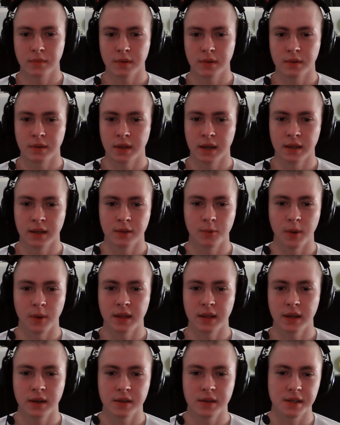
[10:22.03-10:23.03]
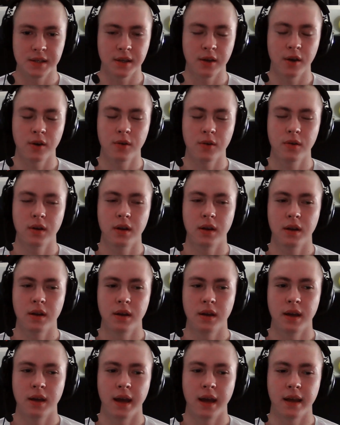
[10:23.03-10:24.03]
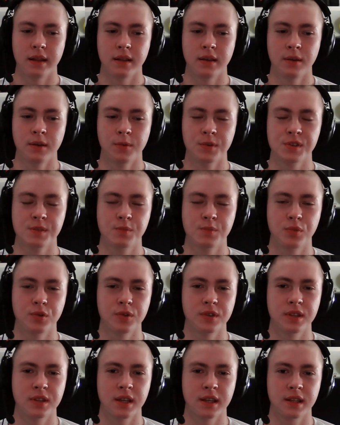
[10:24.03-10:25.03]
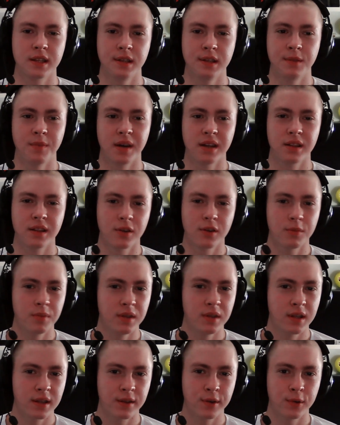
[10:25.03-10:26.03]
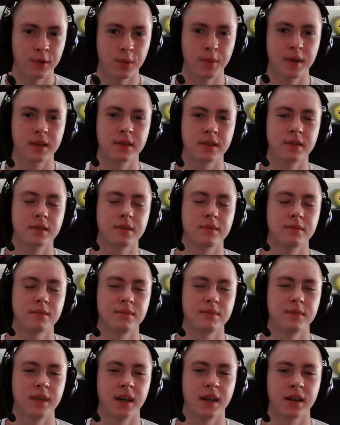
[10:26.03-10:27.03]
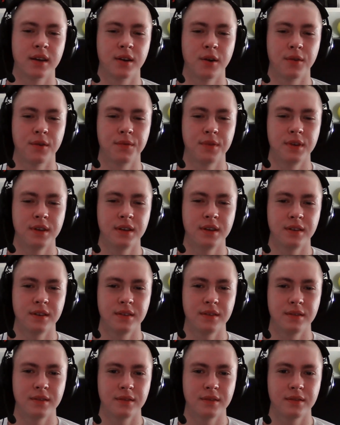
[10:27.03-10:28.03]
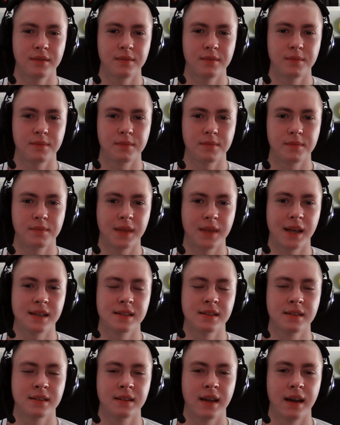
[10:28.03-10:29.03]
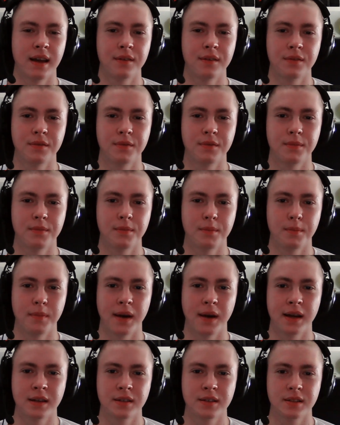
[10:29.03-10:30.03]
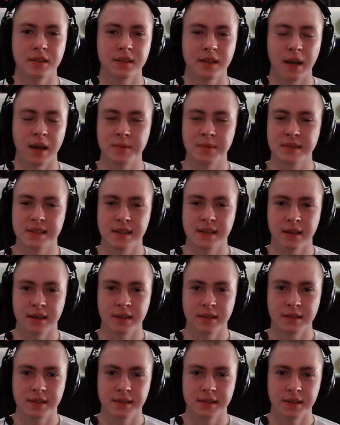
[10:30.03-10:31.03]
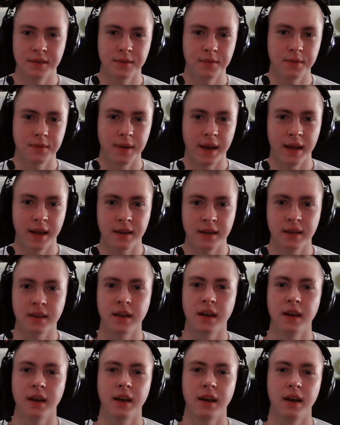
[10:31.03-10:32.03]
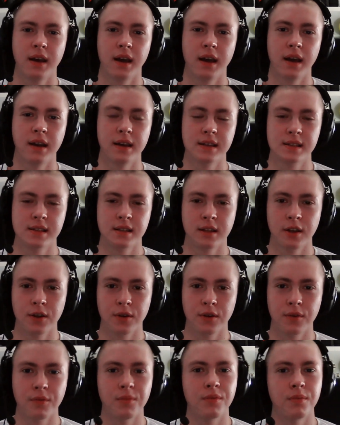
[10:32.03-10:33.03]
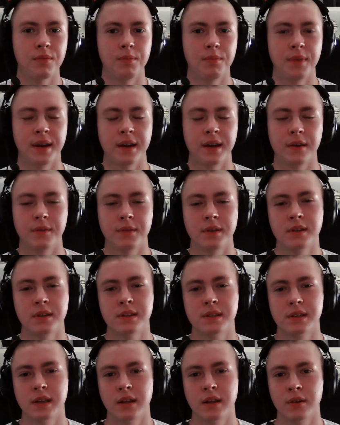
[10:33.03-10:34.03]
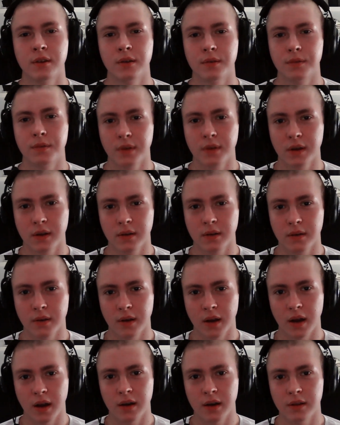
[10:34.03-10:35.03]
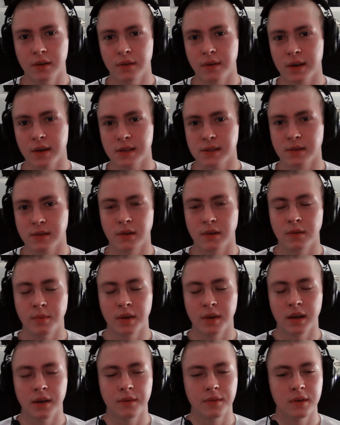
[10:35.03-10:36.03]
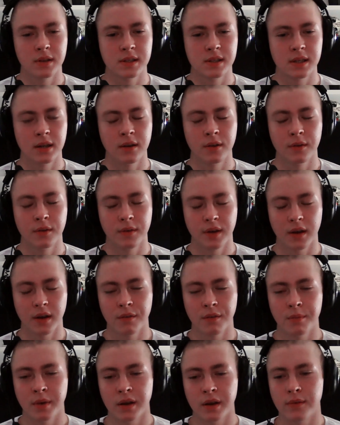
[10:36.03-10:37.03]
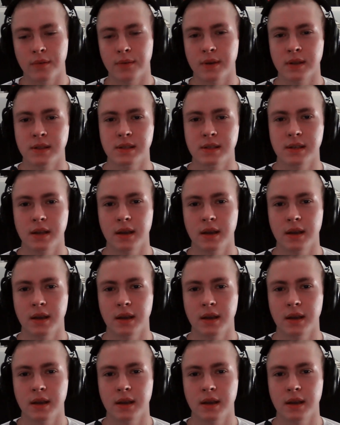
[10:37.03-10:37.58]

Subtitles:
like 20 years ago, and it was pushed that it might not be that good. But yeah, coffee doesn't have much downsides, if any, and has a lot of benefits, a lot of cardiovascular benefits, a lot of health benefits,